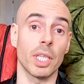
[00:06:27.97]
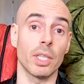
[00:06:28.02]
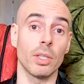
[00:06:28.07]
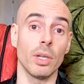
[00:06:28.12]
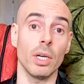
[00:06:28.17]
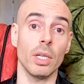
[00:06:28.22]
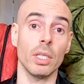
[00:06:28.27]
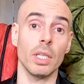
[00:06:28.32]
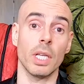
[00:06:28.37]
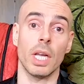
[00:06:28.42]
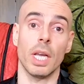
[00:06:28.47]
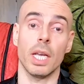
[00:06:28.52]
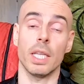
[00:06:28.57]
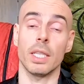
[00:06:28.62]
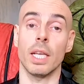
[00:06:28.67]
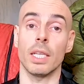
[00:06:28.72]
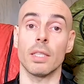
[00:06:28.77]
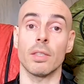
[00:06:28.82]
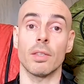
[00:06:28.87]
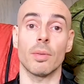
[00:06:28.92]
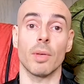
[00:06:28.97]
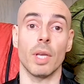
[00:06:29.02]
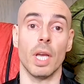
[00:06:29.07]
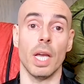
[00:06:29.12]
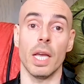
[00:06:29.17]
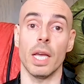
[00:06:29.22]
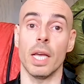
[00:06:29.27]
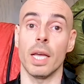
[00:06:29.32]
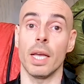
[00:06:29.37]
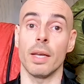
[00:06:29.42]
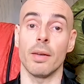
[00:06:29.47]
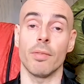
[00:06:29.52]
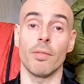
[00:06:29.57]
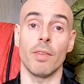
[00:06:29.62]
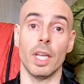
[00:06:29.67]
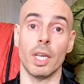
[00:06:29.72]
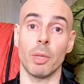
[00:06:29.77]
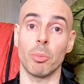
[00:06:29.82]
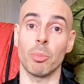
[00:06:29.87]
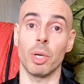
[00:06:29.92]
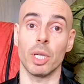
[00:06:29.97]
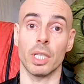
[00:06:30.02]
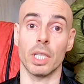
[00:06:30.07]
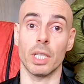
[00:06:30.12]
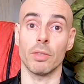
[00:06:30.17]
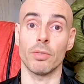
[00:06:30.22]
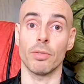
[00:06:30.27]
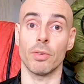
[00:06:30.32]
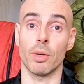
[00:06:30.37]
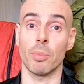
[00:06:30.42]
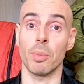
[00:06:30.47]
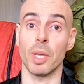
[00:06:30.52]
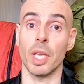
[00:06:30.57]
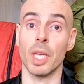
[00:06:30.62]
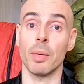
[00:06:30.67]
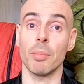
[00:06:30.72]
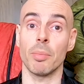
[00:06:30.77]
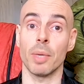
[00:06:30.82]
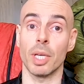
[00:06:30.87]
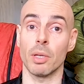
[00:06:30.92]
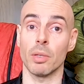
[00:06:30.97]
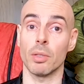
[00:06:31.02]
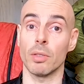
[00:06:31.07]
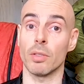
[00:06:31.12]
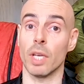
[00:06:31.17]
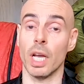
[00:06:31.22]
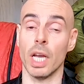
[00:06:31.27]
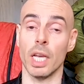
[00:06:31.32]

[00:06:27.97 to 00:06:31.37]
Dawn, and that's very important for me because